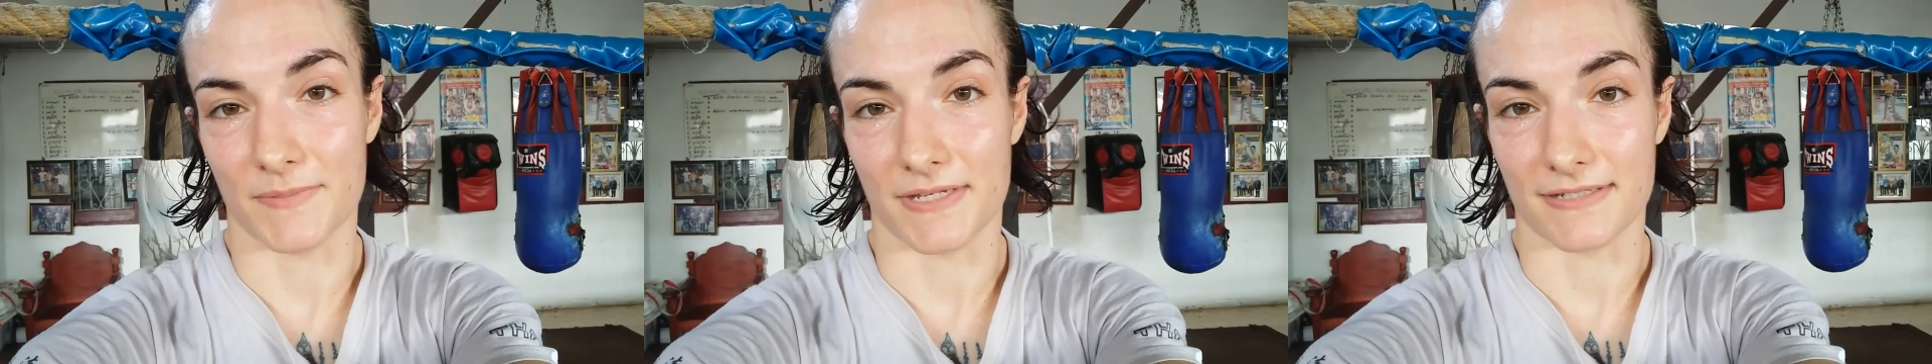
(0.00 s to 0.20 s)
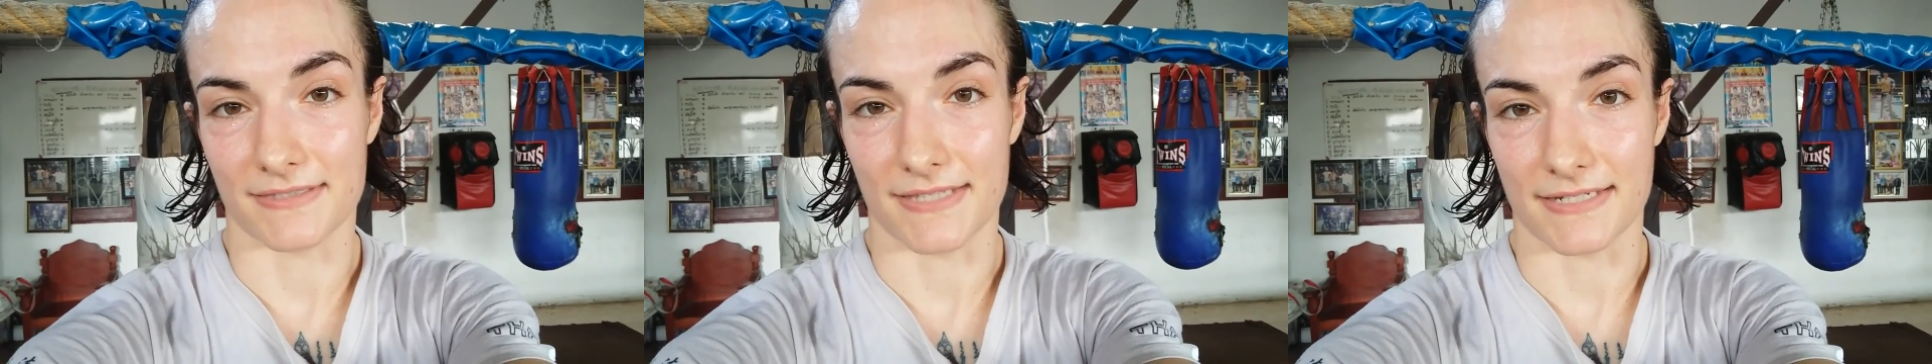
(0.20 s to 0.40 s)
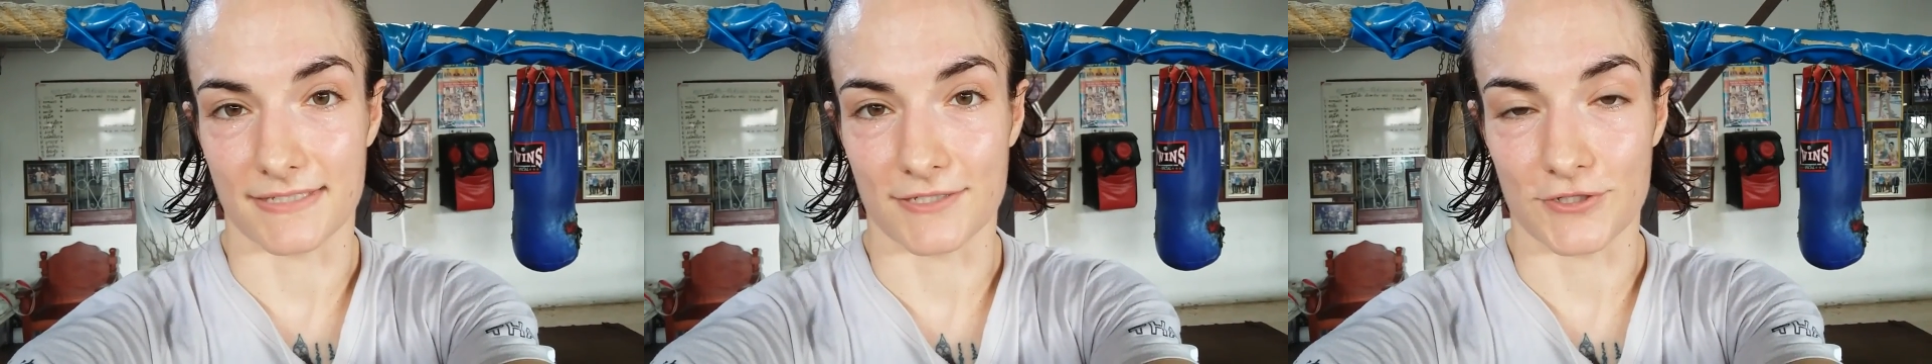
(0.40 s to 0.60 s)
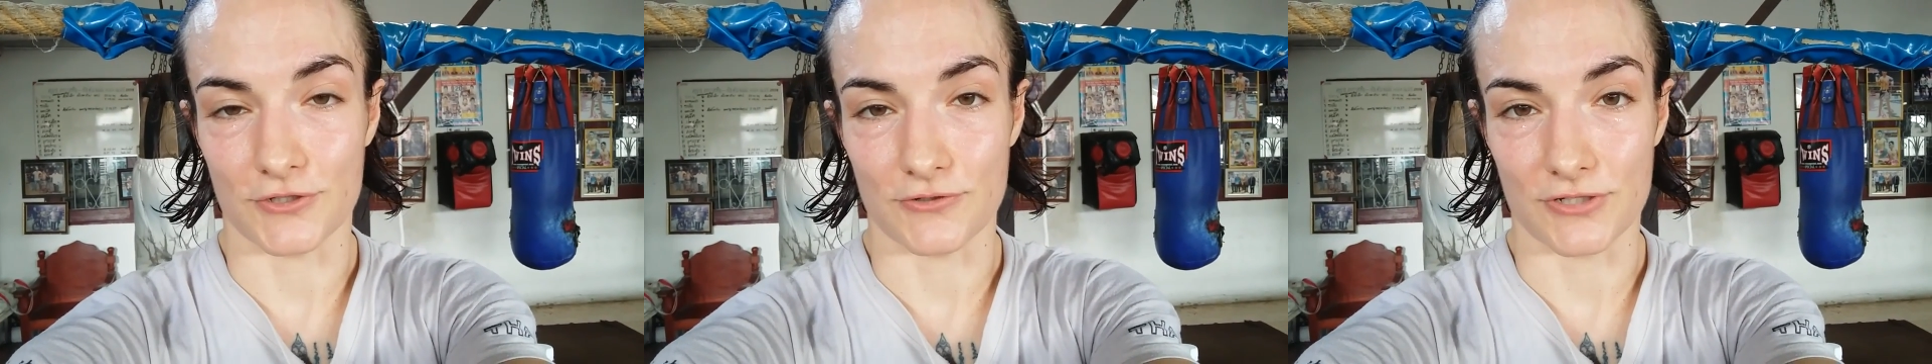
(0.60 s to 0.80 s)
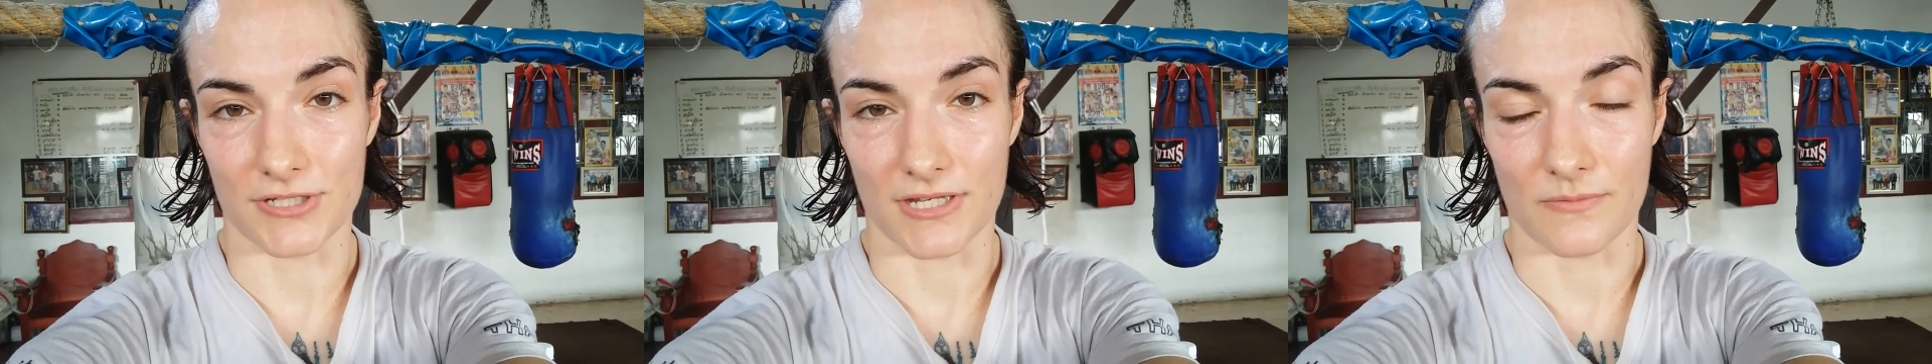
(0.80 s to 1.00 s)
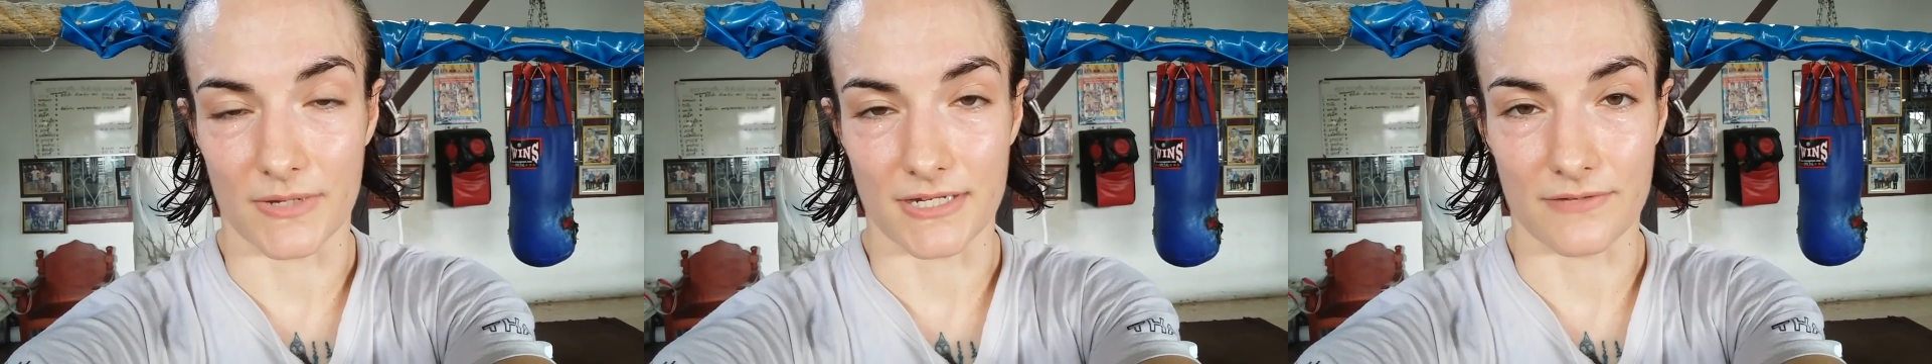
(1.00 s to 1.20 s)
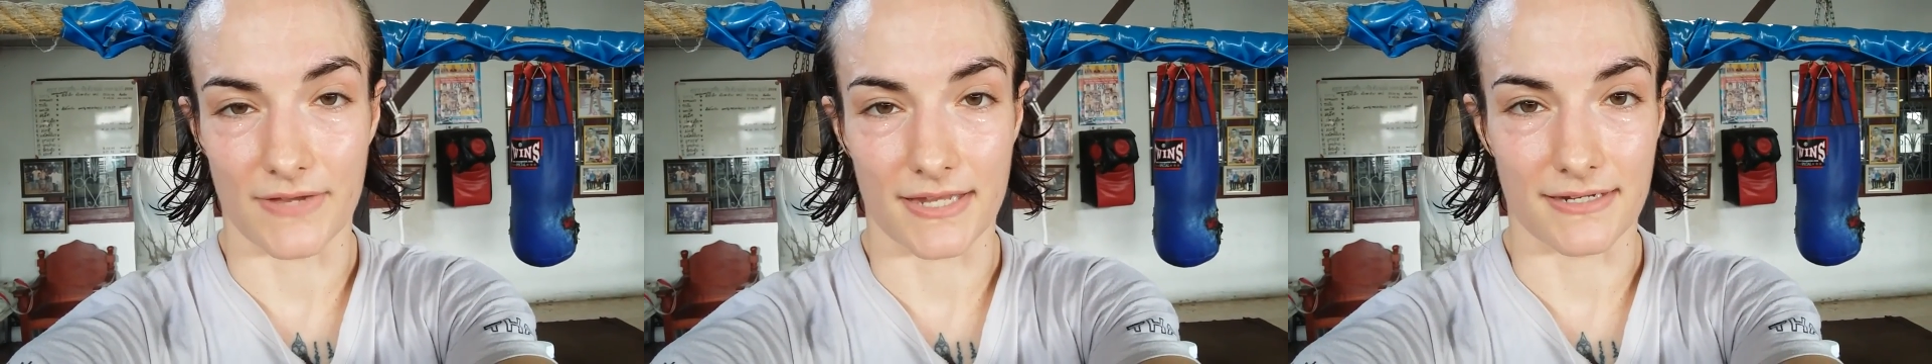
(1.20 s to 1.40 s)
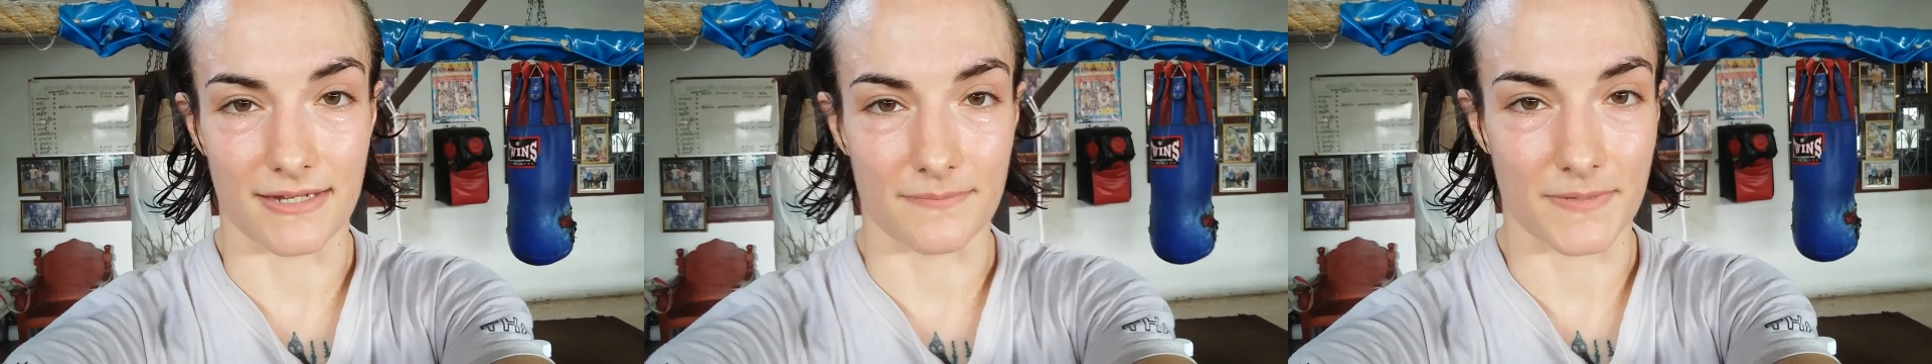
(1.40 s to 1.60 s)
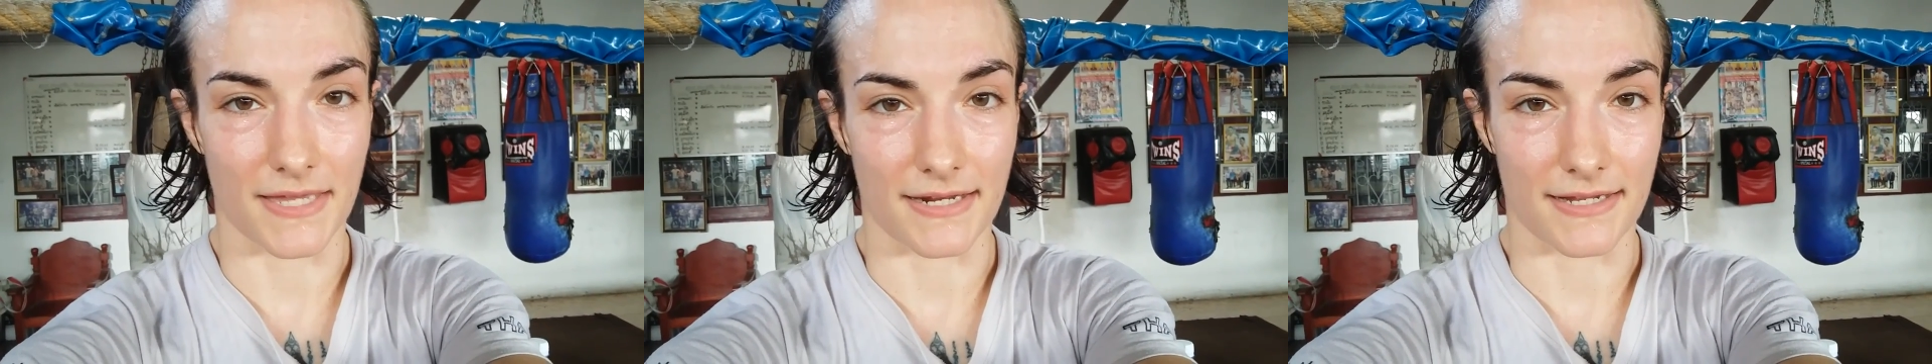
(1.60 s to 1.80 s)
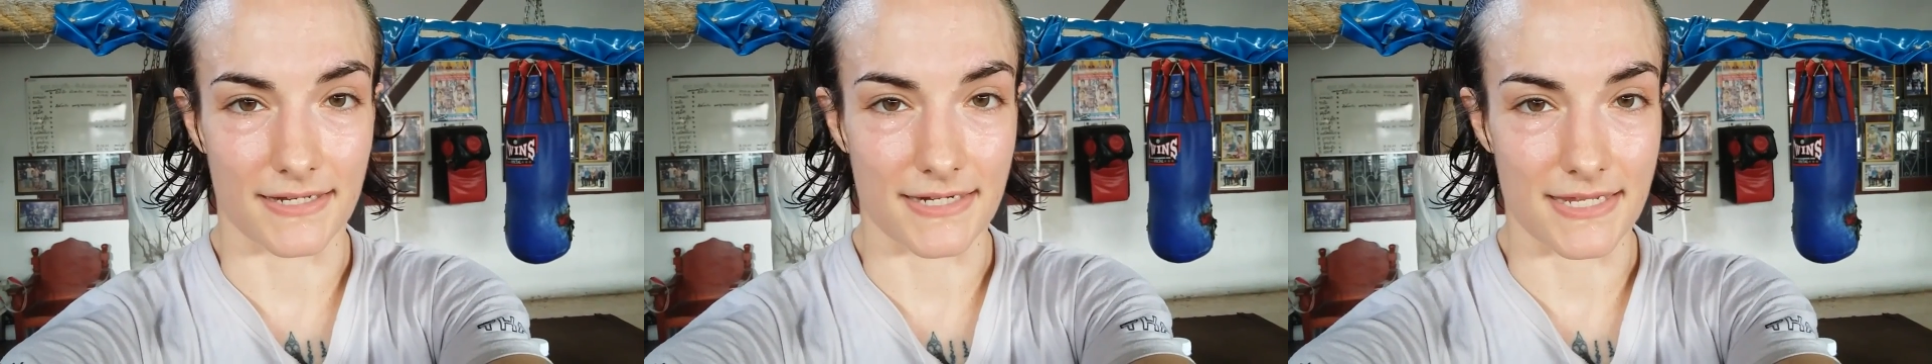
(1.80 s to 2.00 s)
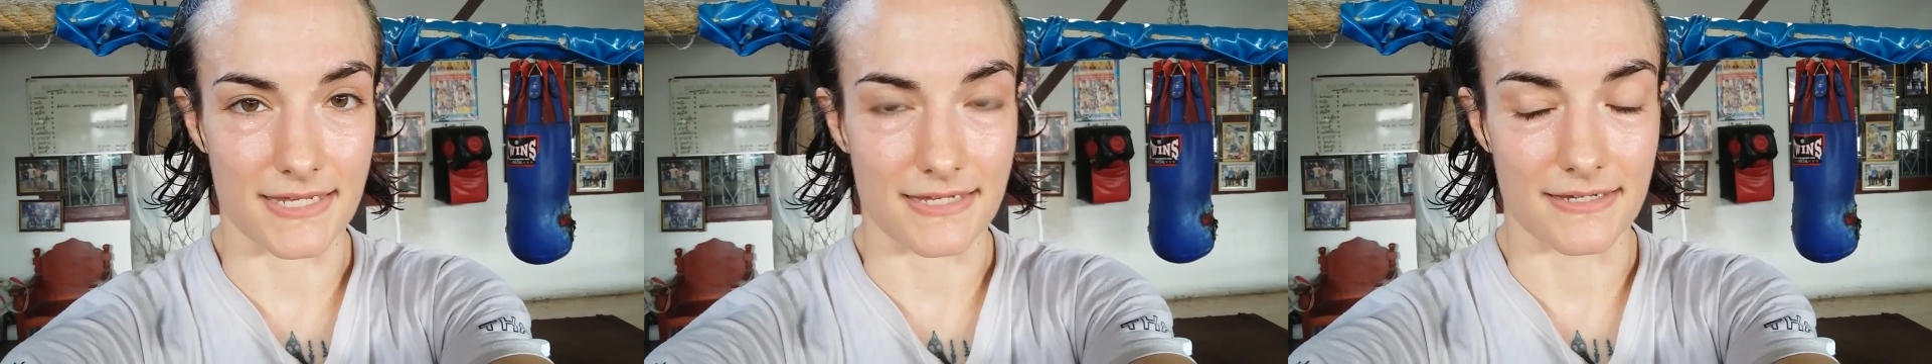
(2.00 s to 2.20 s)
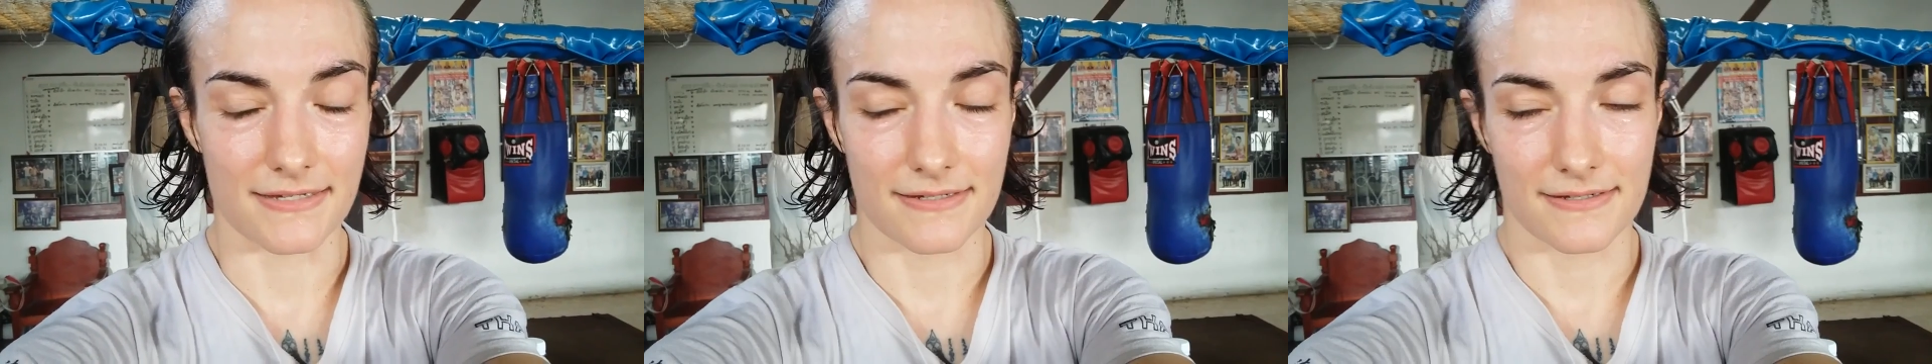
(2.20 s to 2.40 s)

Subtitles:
because that's usually when you end up getting a knee